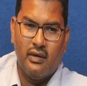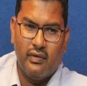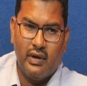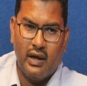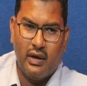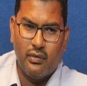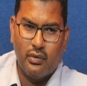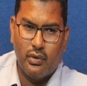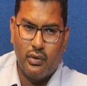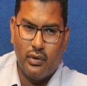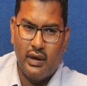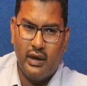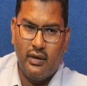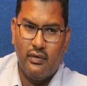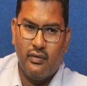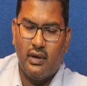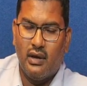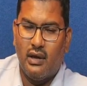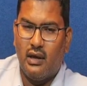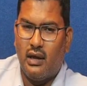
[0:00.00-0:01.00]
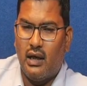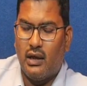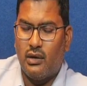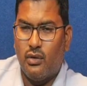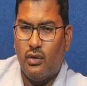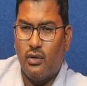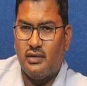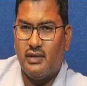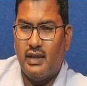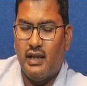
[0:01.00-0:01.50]
We have to give
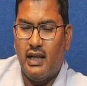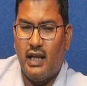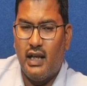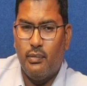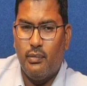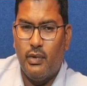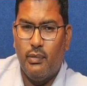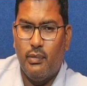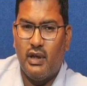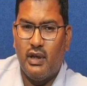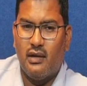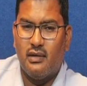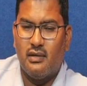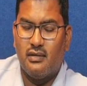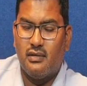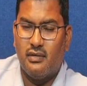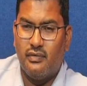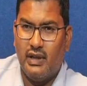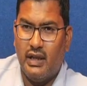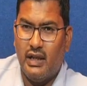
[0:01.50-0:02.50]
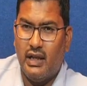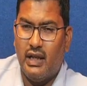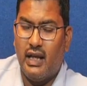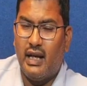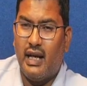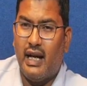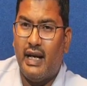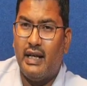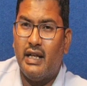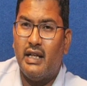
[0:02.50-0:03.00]
auto assign IP because we need
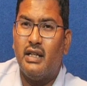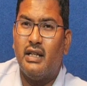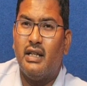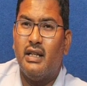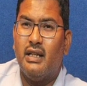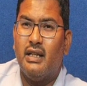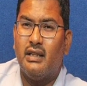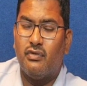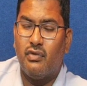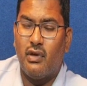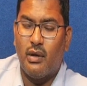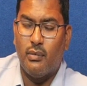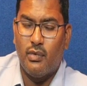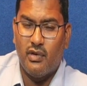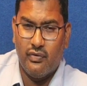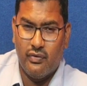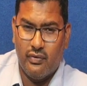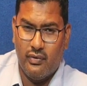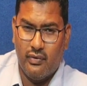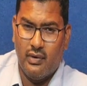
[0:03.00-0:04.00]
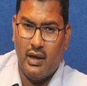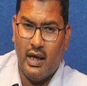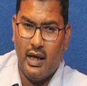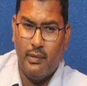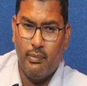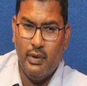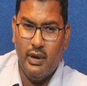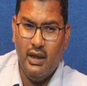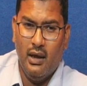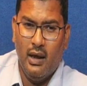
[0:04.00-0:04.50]
an identity in the form of
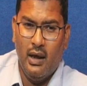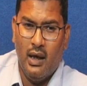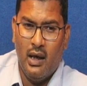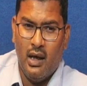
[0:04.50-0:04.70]
IP,